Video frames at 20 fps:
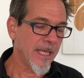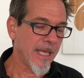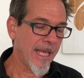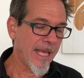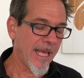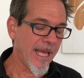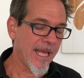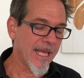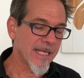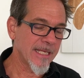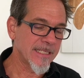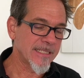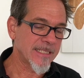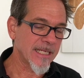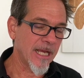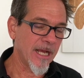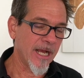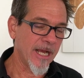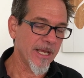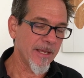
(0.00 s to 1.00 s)
As
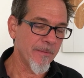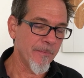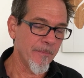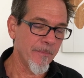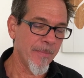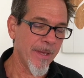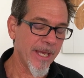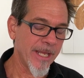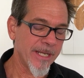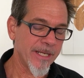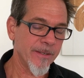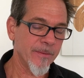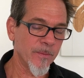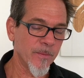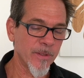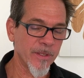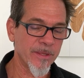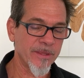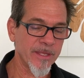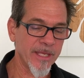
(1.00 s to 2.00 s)
I met
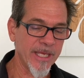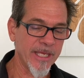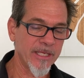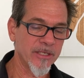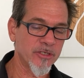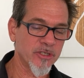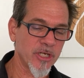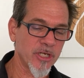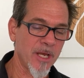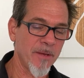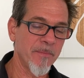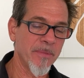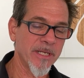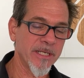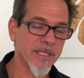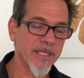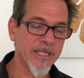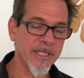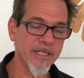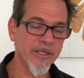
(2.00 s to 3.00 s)
with a
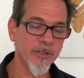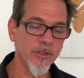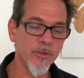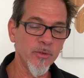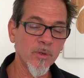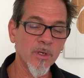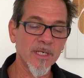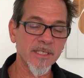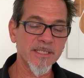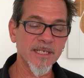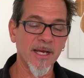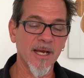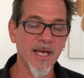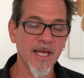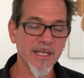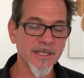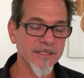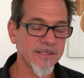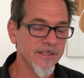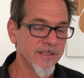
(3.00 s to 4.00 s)
shaman in
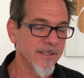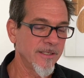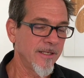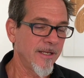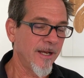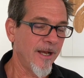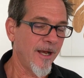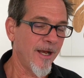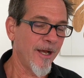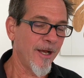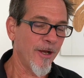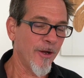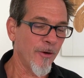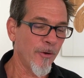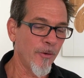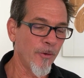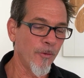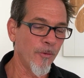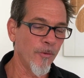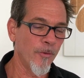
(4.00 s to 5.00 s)
Yucatan
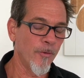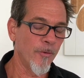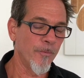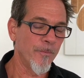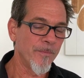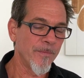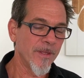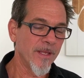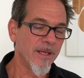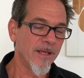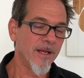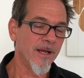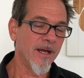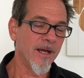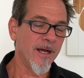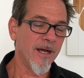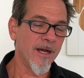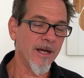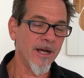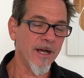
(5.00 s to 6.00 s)
who
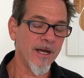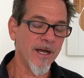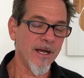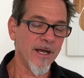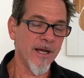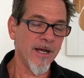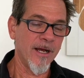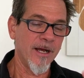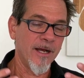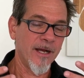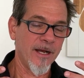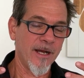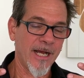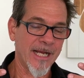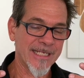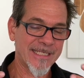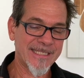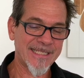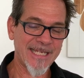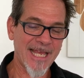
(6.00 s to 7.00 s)

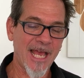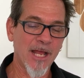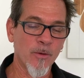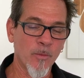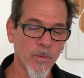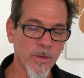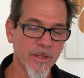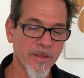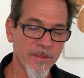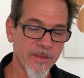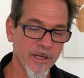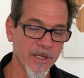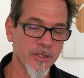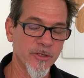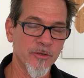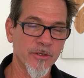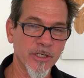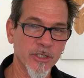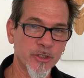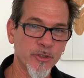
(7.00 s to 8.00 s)
I sat with
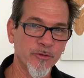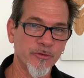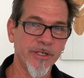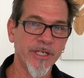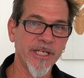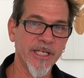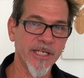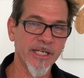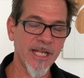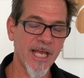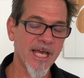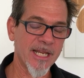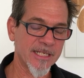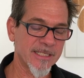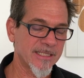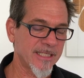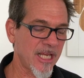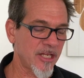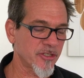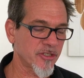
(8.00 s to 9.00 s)
under a tree and had a
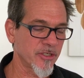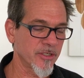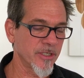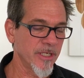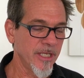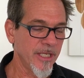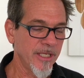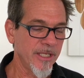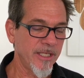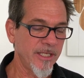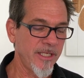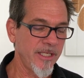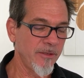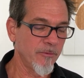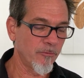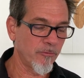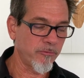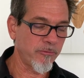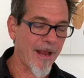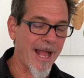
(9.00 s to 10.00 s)
session, he
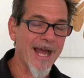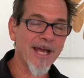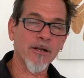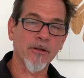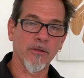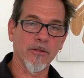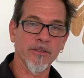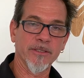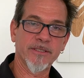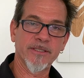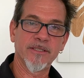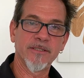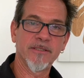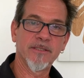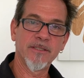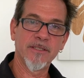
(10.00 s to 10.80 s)
rattled.